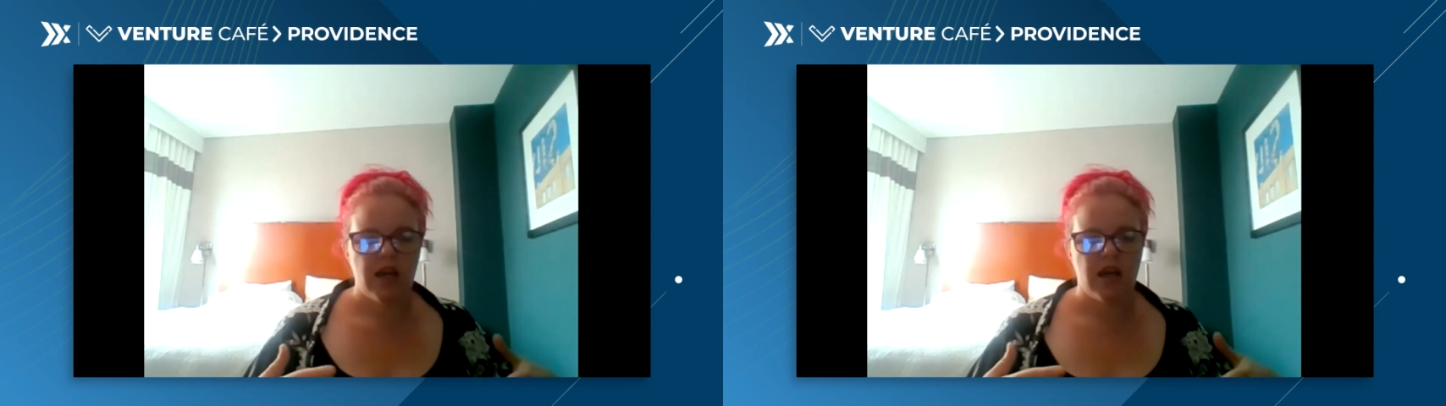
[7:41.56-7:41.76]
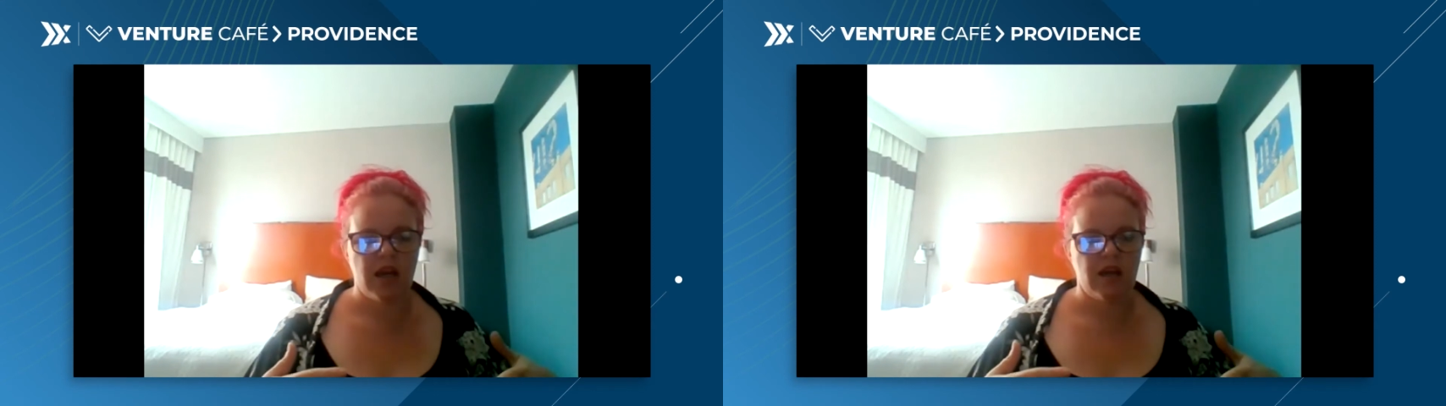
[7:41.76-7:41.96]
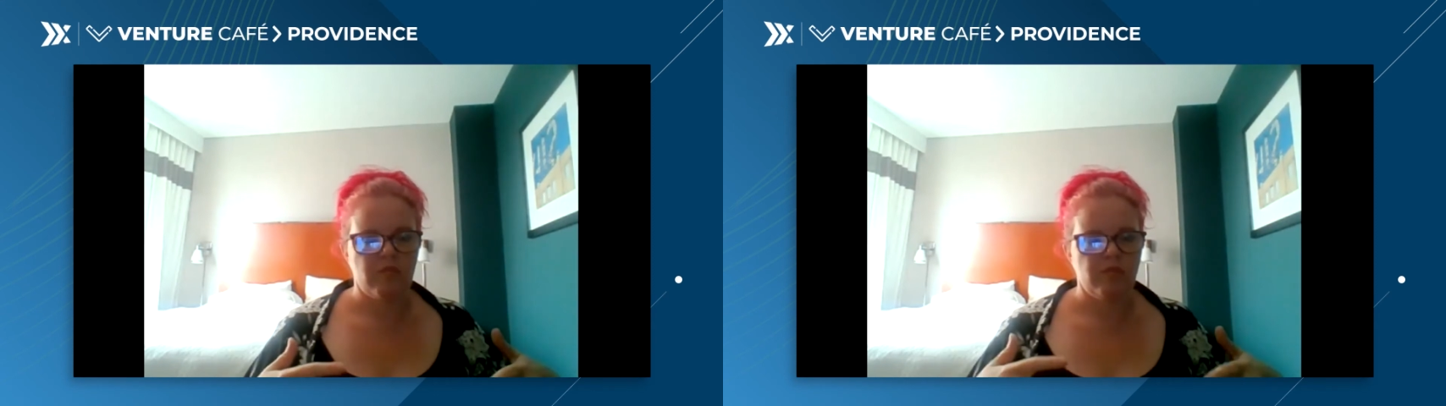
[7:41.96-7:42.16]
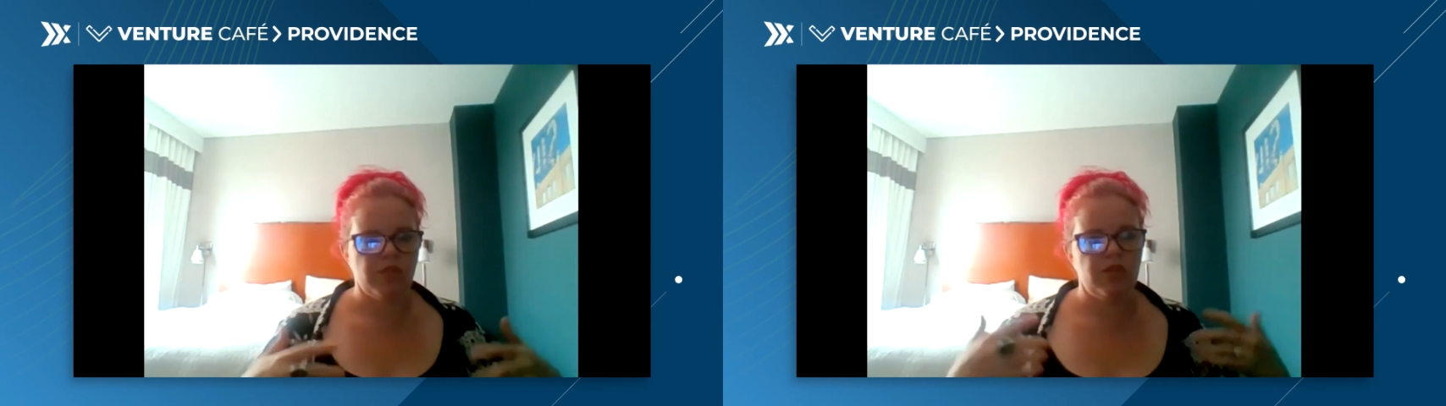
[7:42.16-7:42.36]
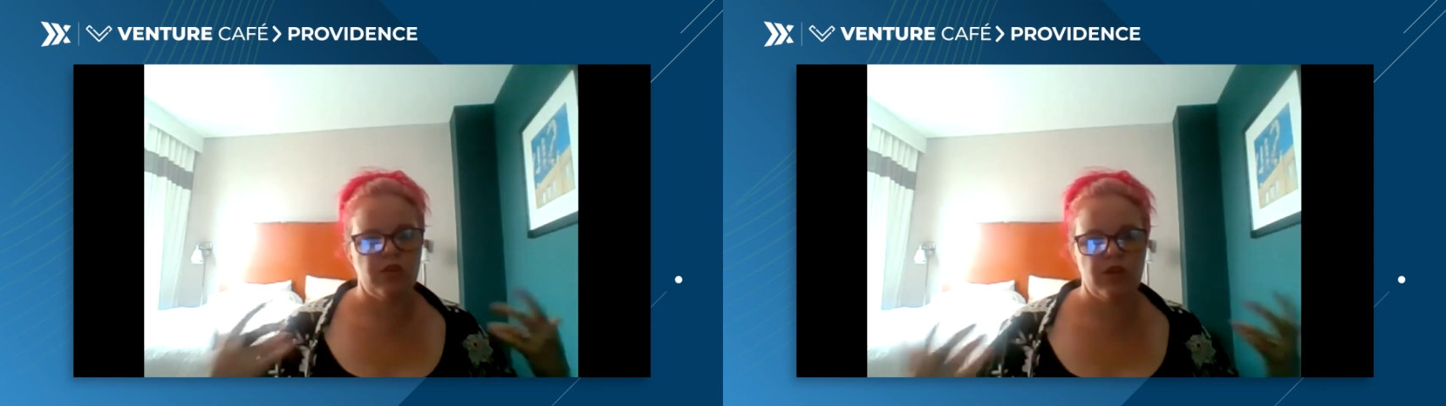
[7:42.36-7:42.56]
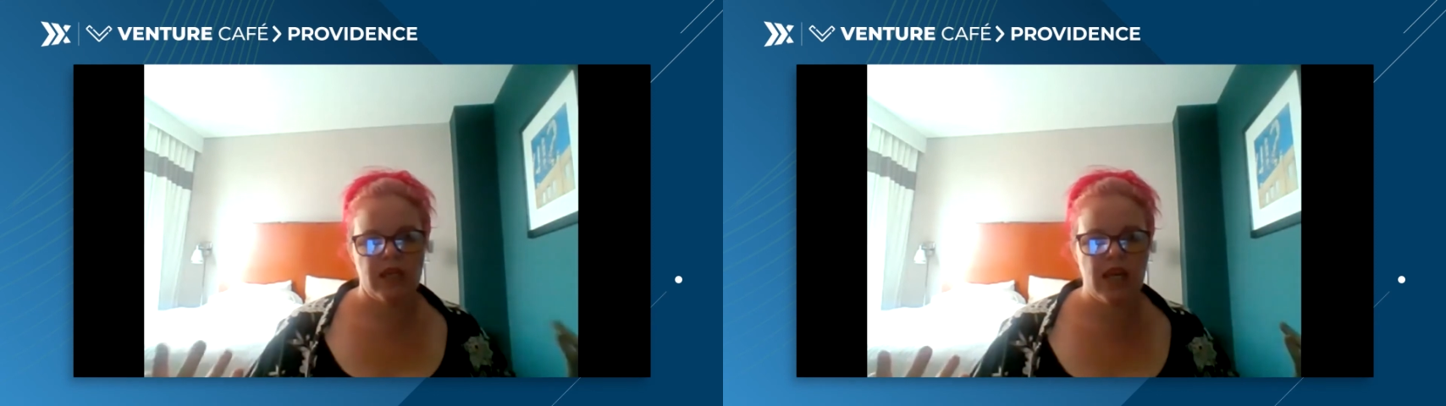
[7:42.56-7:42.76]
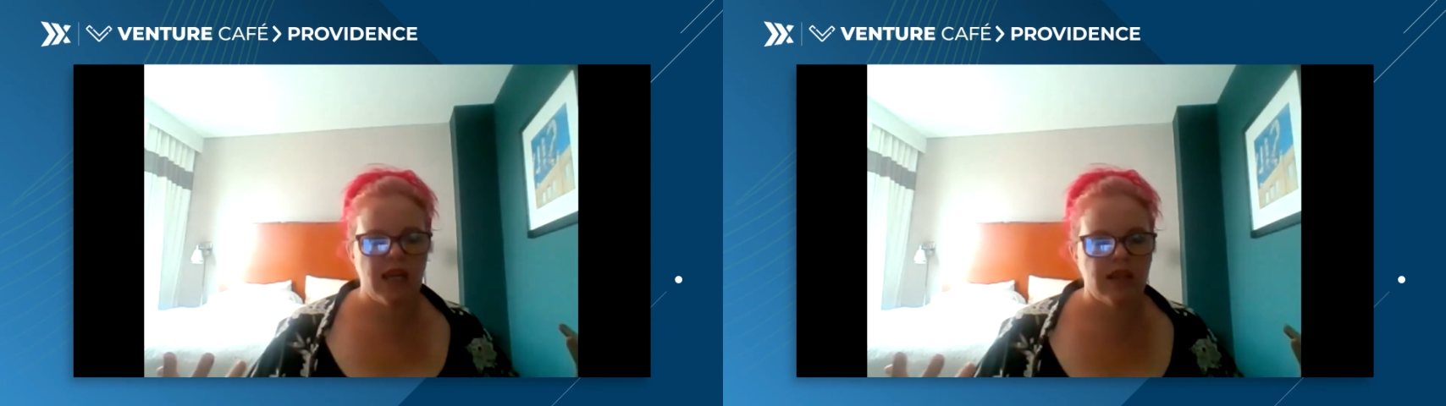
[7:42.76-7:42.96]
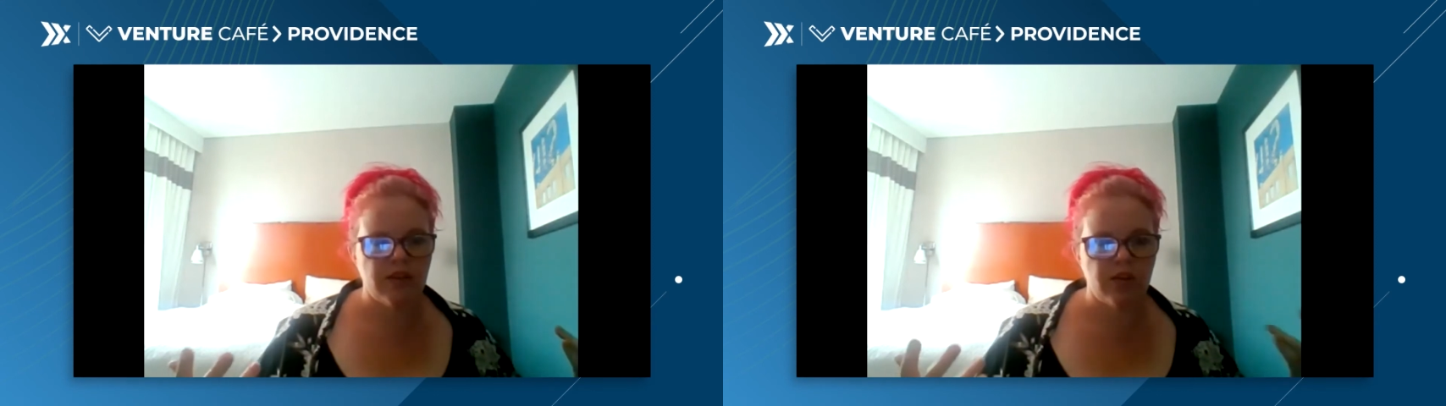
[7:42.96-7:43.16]
to
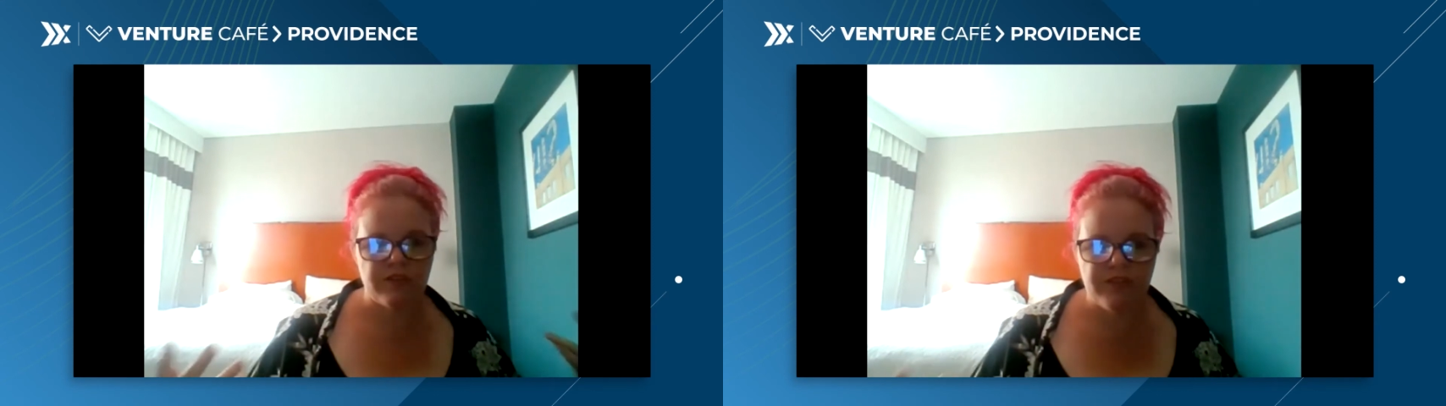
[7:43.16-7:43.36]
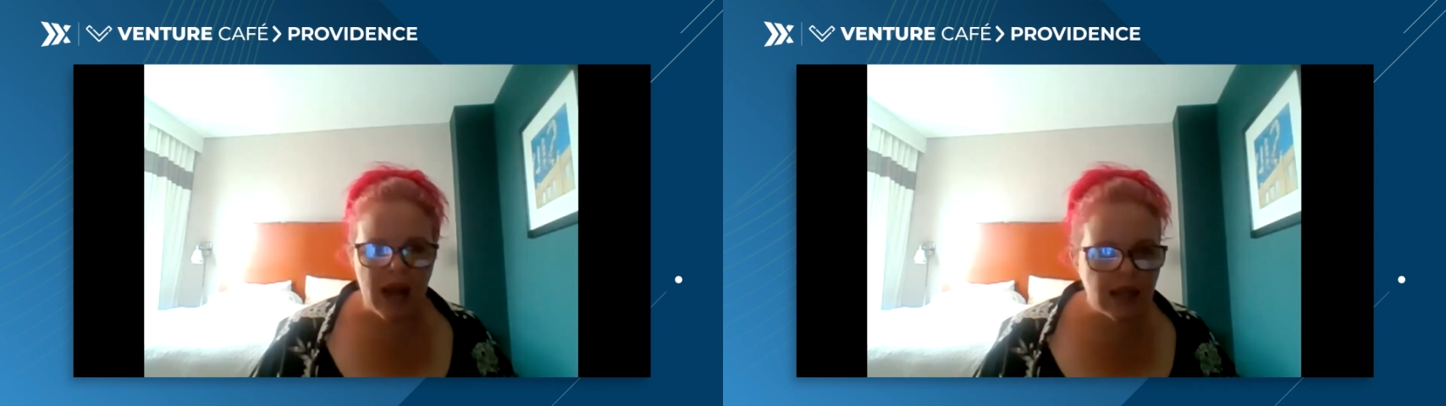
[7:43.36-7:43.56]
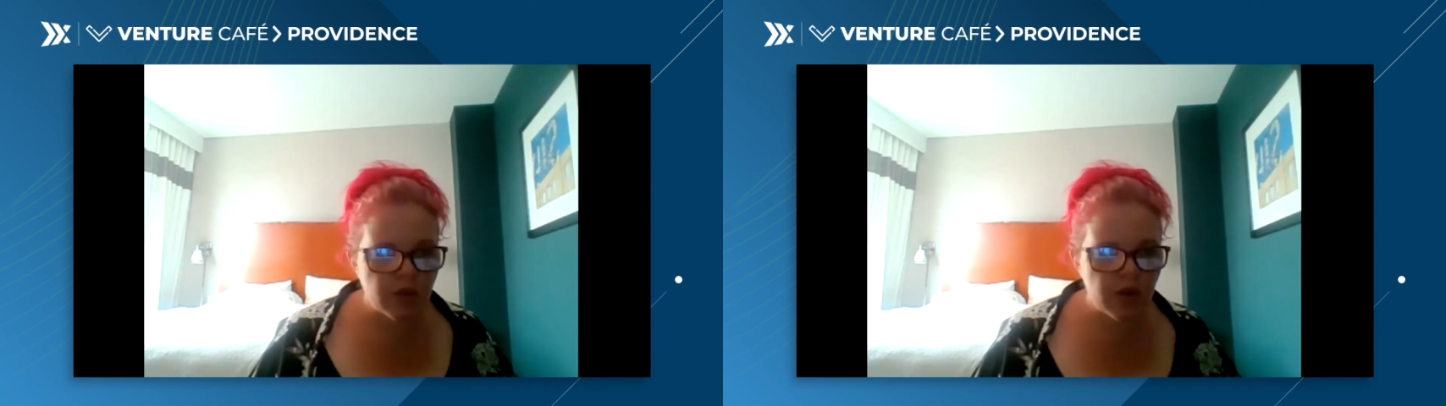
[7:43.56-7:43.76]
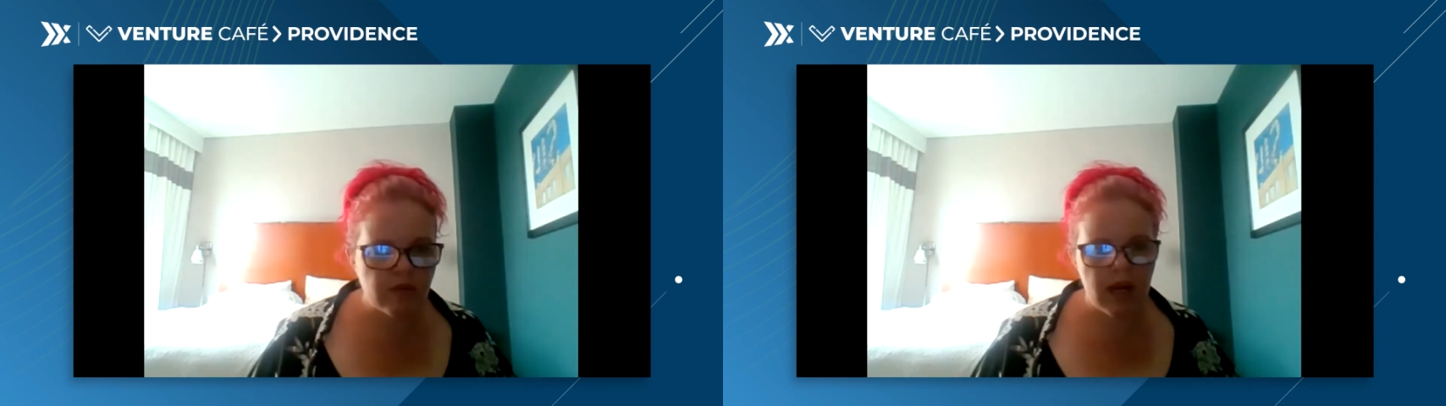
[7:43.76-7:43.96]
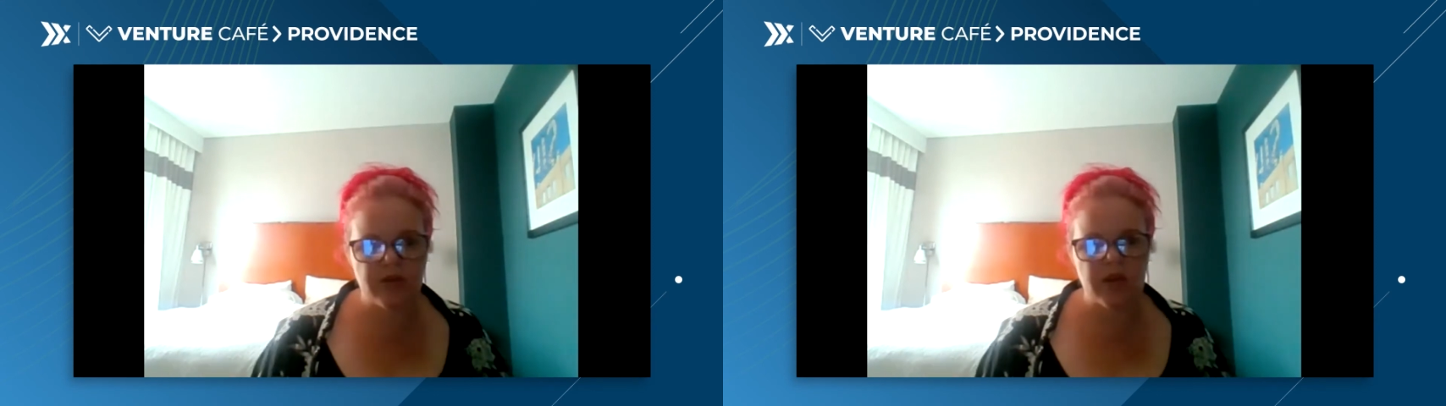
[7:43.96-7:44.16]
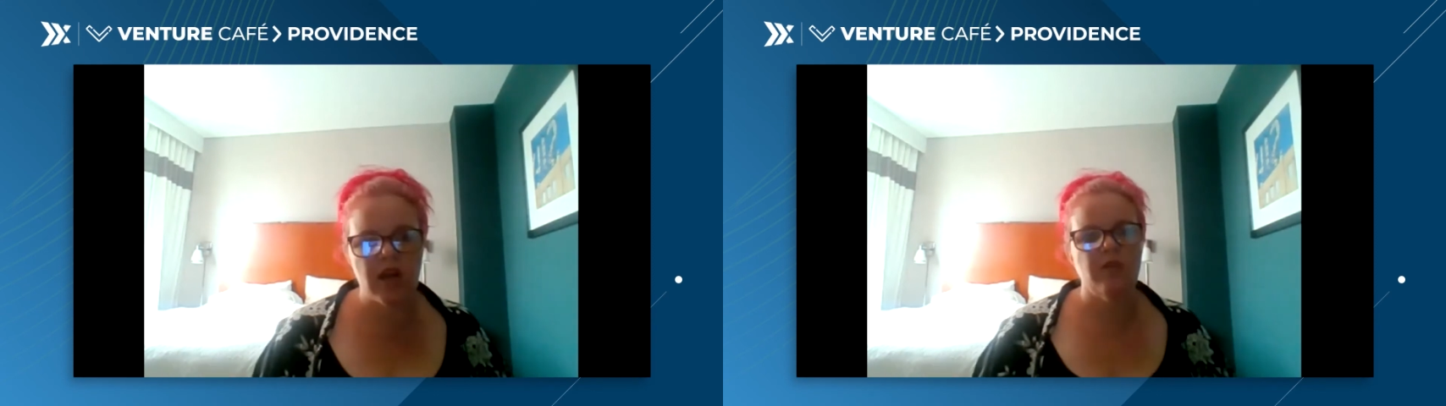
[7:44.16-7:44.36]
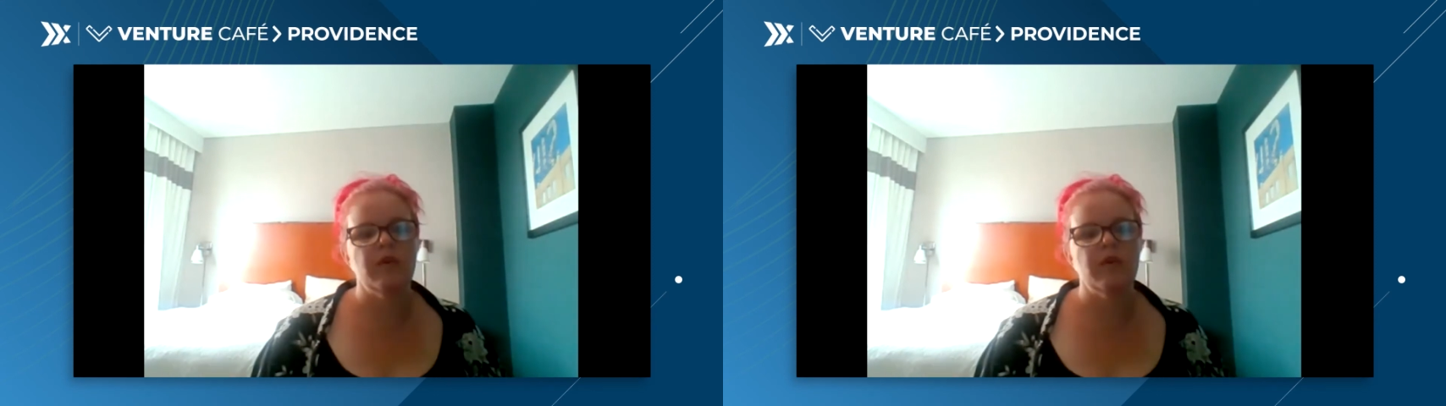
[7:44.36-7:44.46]
create value around art.